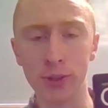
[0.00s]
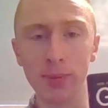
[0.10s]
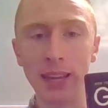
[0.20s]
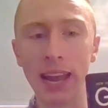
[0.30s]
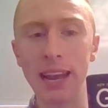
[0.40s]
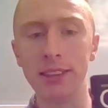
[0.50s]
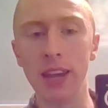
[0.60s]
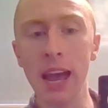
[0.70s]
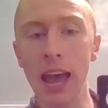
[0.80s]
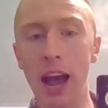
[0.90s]
to be the case,
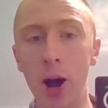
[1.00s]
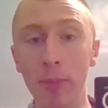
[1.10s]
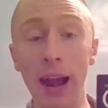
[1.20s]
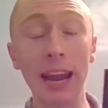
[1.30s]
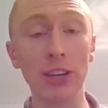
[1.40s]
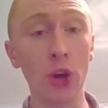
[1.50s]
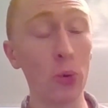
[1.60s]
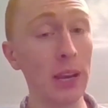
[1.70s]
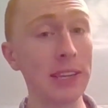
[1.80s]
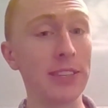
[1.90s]
and I can
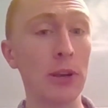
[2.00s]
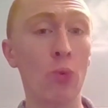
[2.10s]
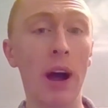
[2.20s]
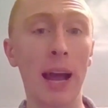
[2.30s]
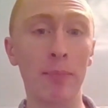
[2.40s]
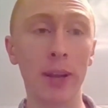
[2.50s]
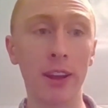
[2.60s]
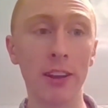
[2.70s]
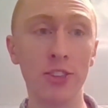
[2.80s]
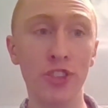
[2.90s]
totally see why,
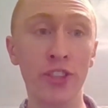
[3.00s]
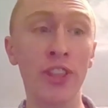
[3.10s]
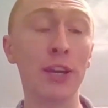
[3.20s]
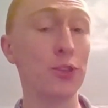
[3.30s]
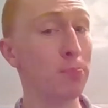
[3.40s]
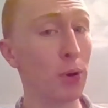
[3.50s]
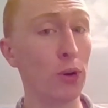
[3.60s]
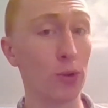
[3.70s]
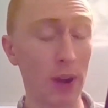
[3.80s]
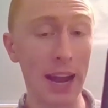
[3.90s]
because this
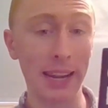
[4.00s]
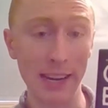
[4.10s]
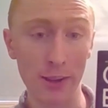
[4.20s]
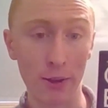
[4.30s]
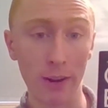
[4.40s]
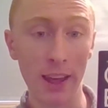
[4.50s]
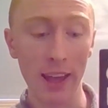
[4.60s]
book right here